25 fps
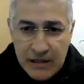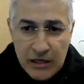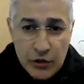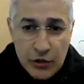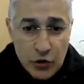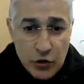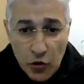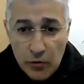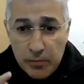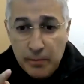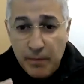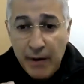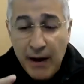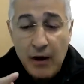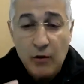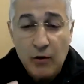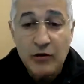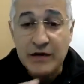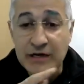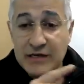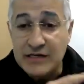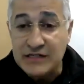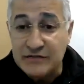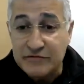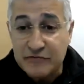your
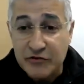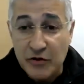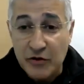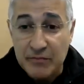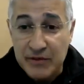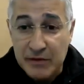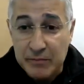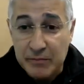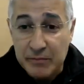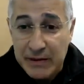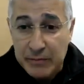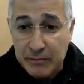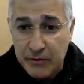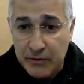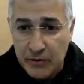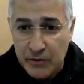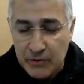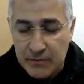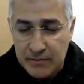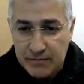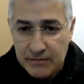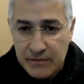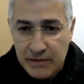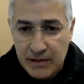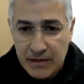power is from the people.